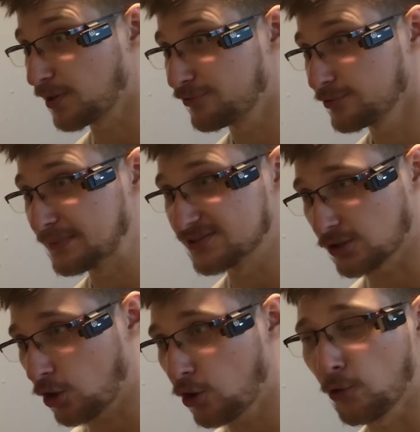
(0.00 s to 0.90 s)
bathroom is
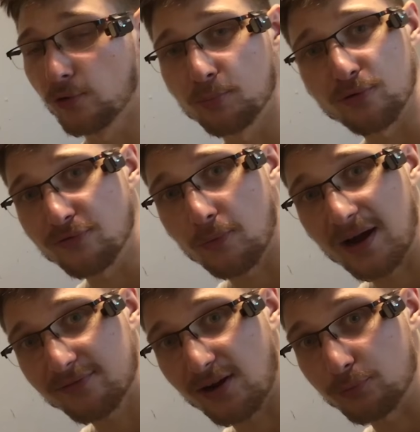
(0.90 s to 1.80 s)
horrible for
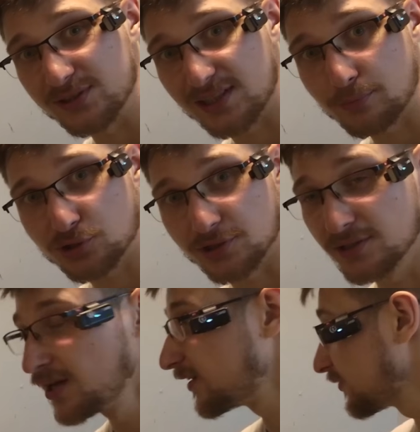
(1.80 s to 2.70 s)
Wi-Fi
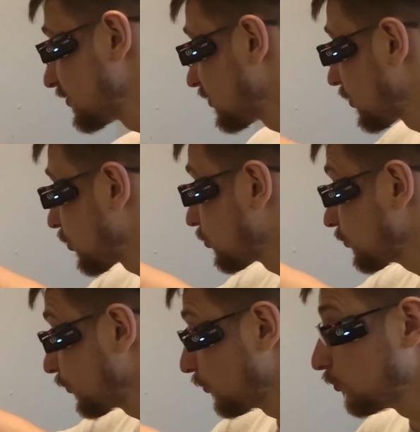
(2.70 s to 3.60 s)
reception. These are
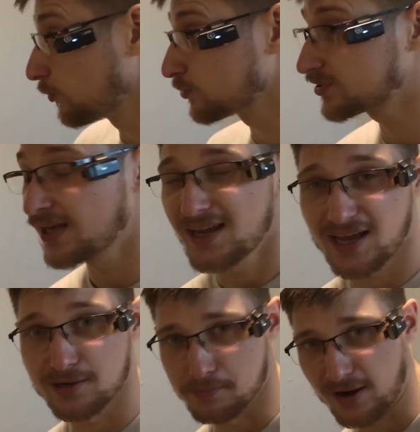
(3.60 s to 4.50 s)
concrete walls
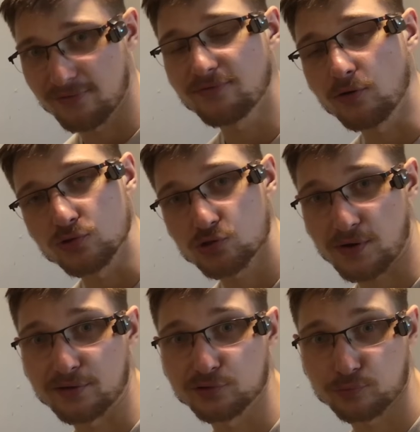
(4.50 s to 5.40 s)
and my phone
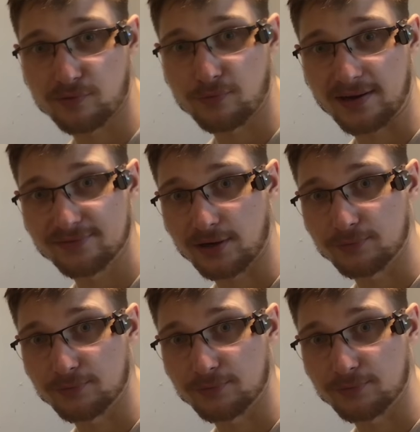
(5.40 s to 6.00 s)
struggles with Wi-Fi